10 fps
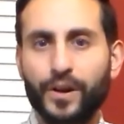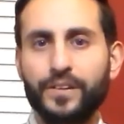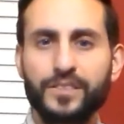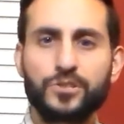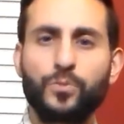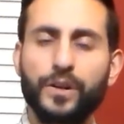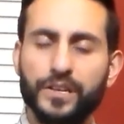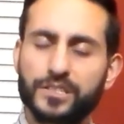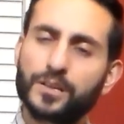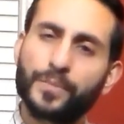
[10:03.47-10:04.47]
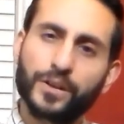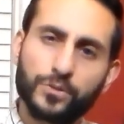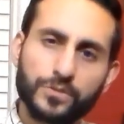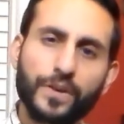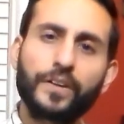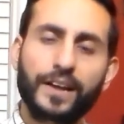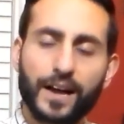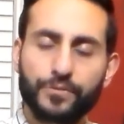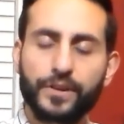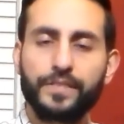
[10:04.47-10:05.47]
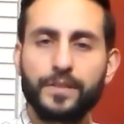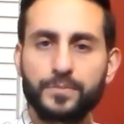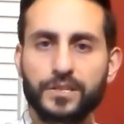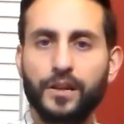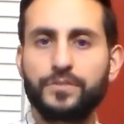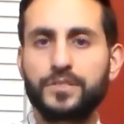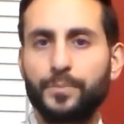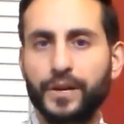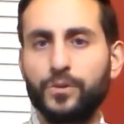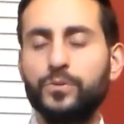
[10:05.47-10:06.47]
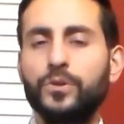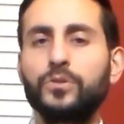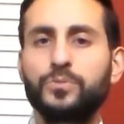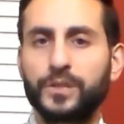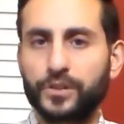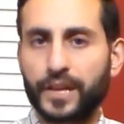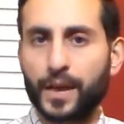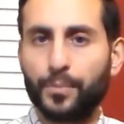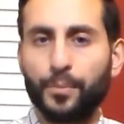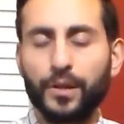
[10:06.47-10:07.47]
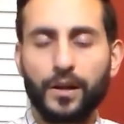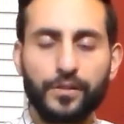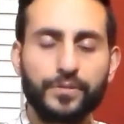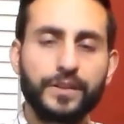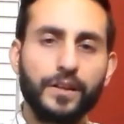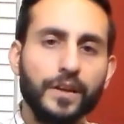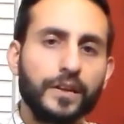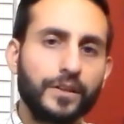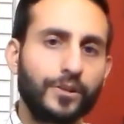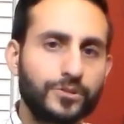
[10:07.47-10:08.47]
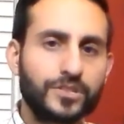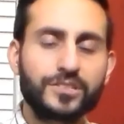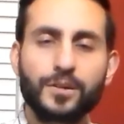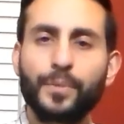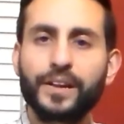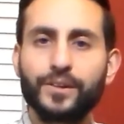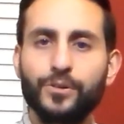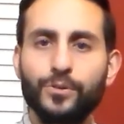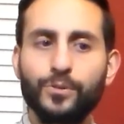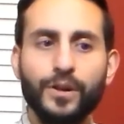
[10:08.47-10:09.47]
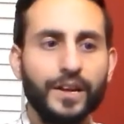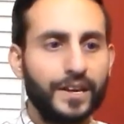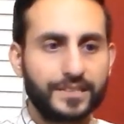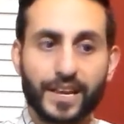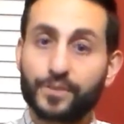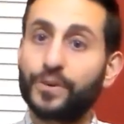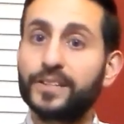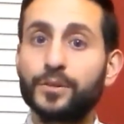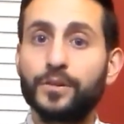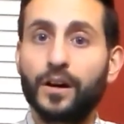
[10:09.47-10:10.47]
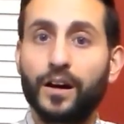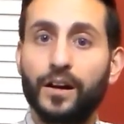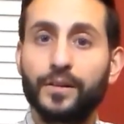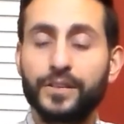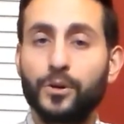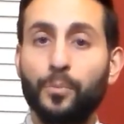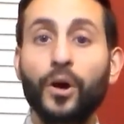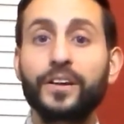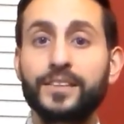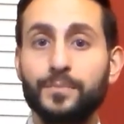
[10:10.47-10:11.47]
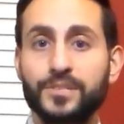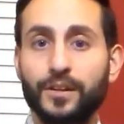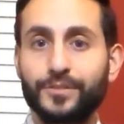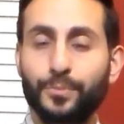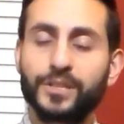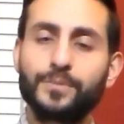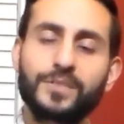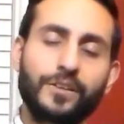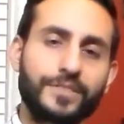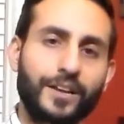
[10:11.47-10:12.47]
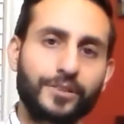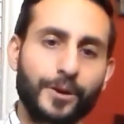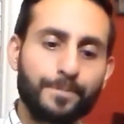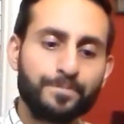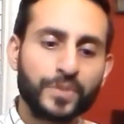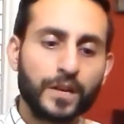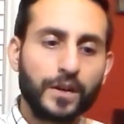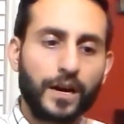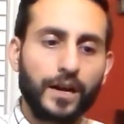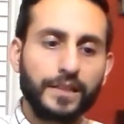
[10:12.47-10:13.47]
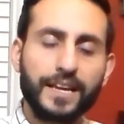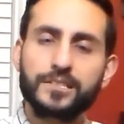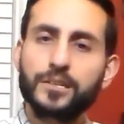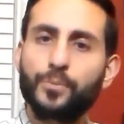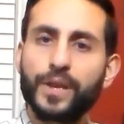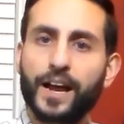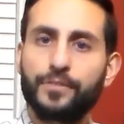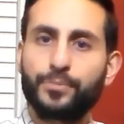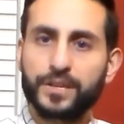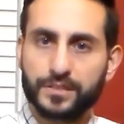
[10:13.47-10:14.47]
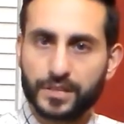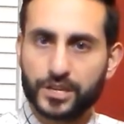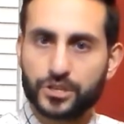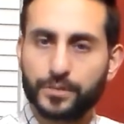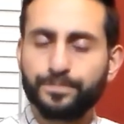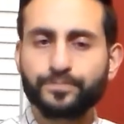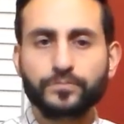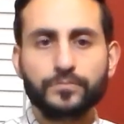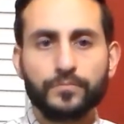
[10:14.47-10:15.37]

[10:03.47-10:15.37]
wearing this one is somebody who's very confident in themselves, somebody who knows what they're capable of, and you know, just somebody who is not afraid to uh, you know market themselves, put themselves out there. Uh, last up, we have presentation.